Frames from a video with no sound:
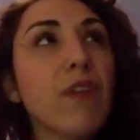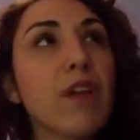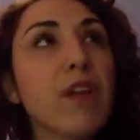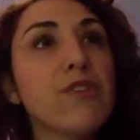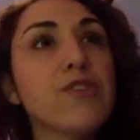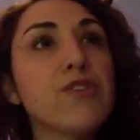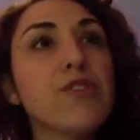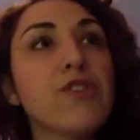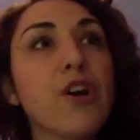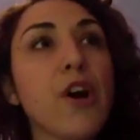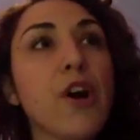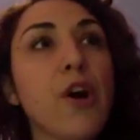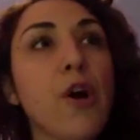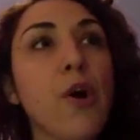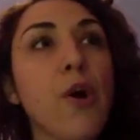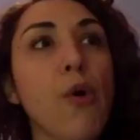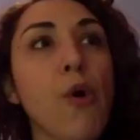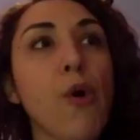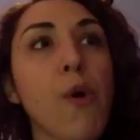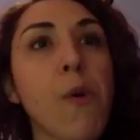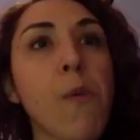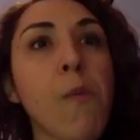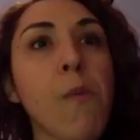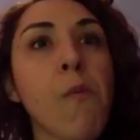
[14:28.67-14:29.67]

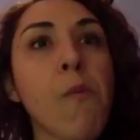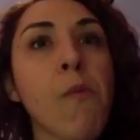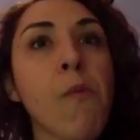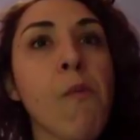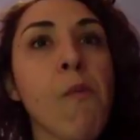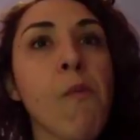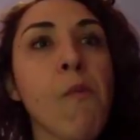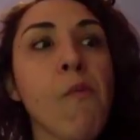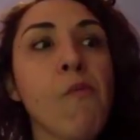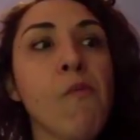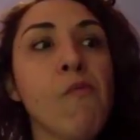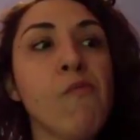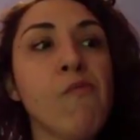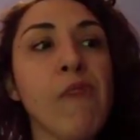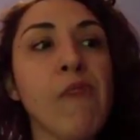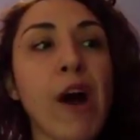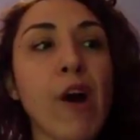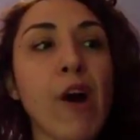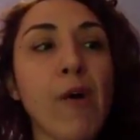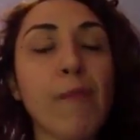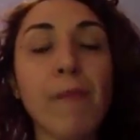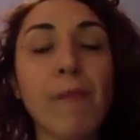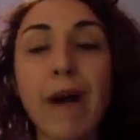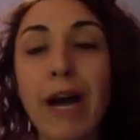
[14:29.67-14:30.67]
So
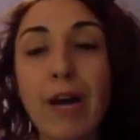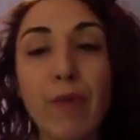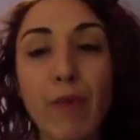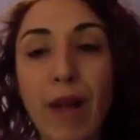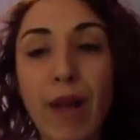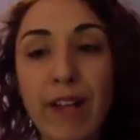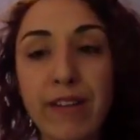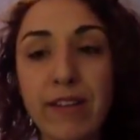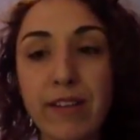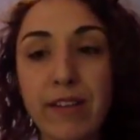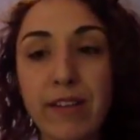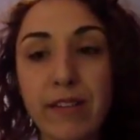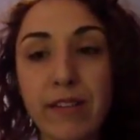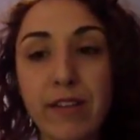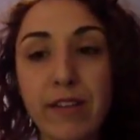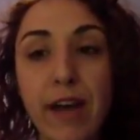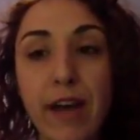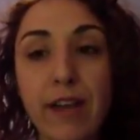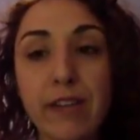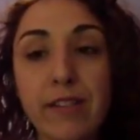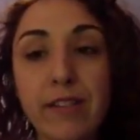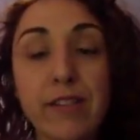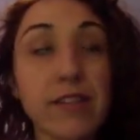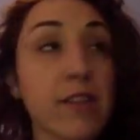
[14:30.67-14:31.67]
now my rent is
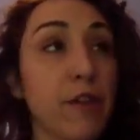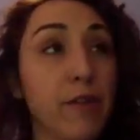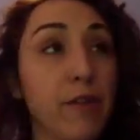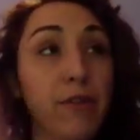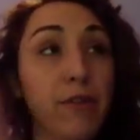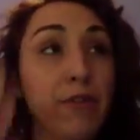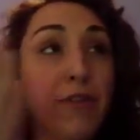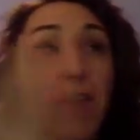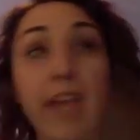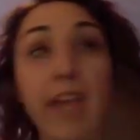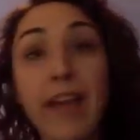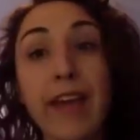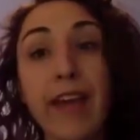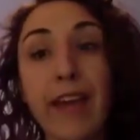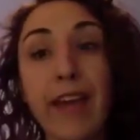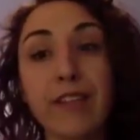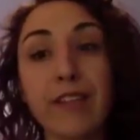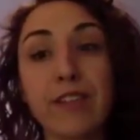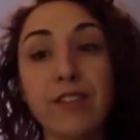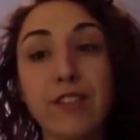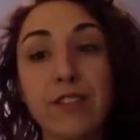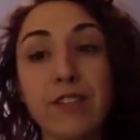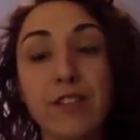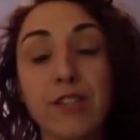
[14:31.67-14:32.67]
less. They
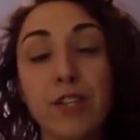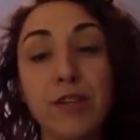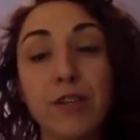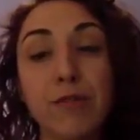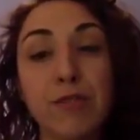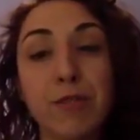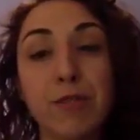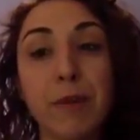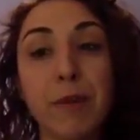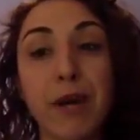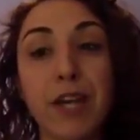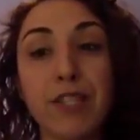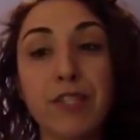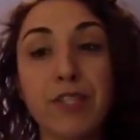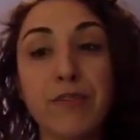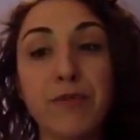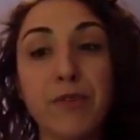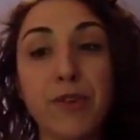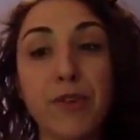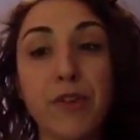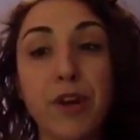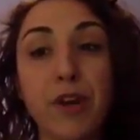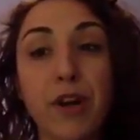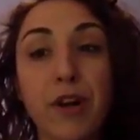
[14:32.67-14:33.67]
get 2 spots
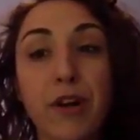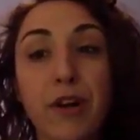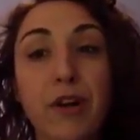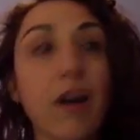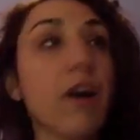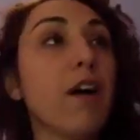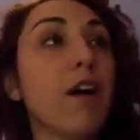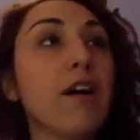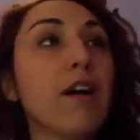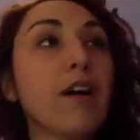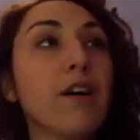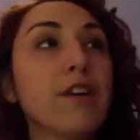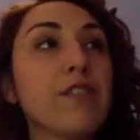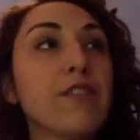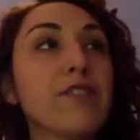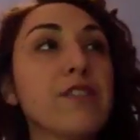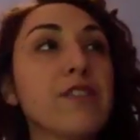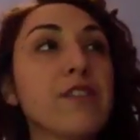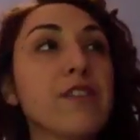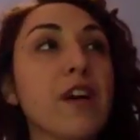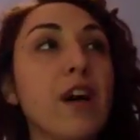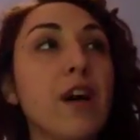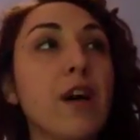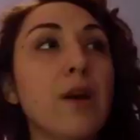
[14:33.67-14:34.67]
for their
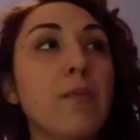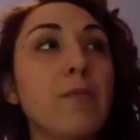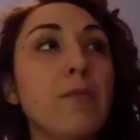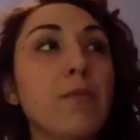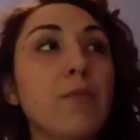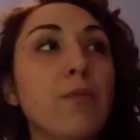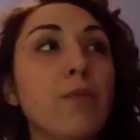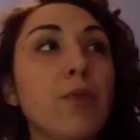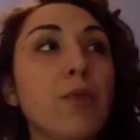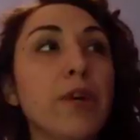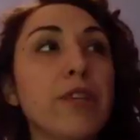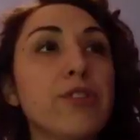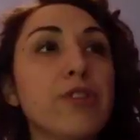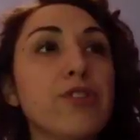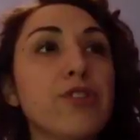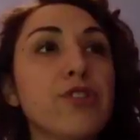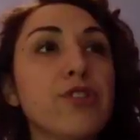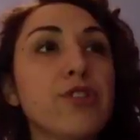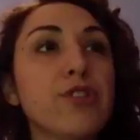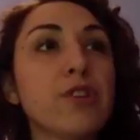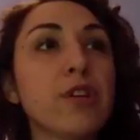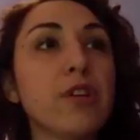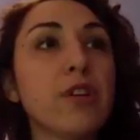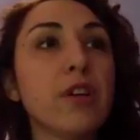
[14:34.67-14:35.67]
cars,
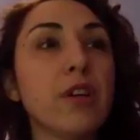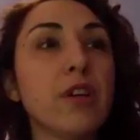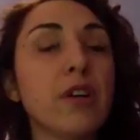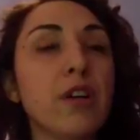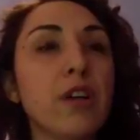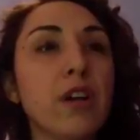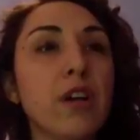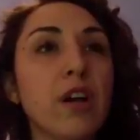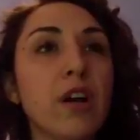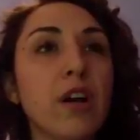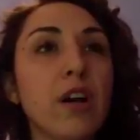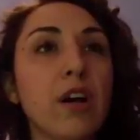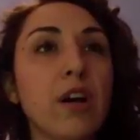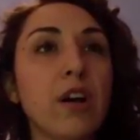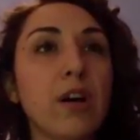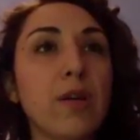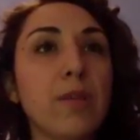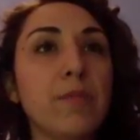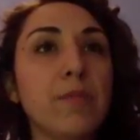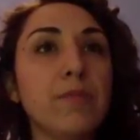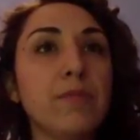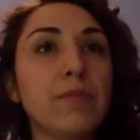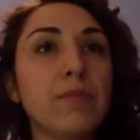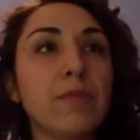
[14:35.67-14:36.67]
which
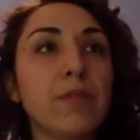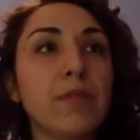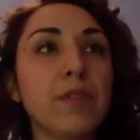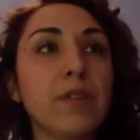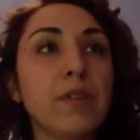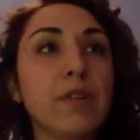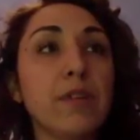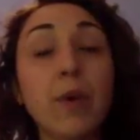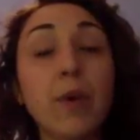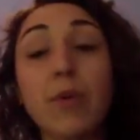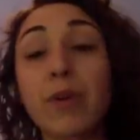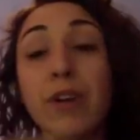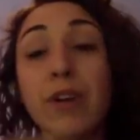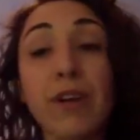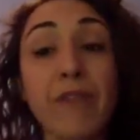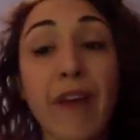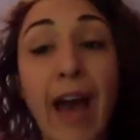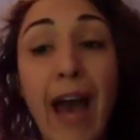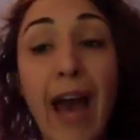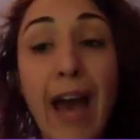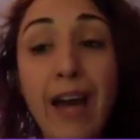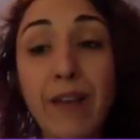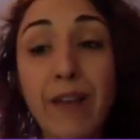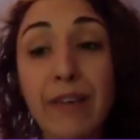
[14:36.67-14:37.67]
they wouldn't
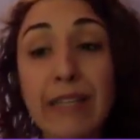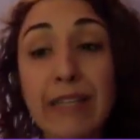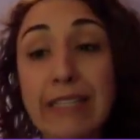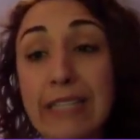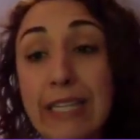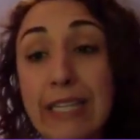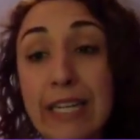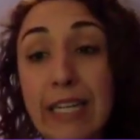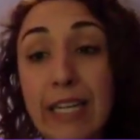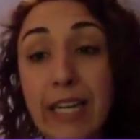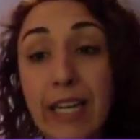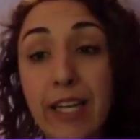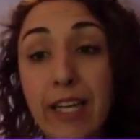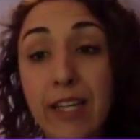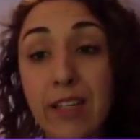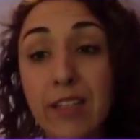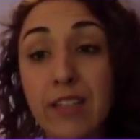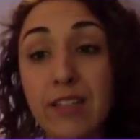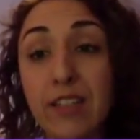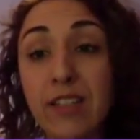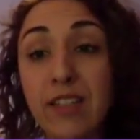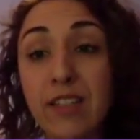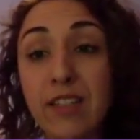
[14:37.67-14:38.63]
have had if I needed it.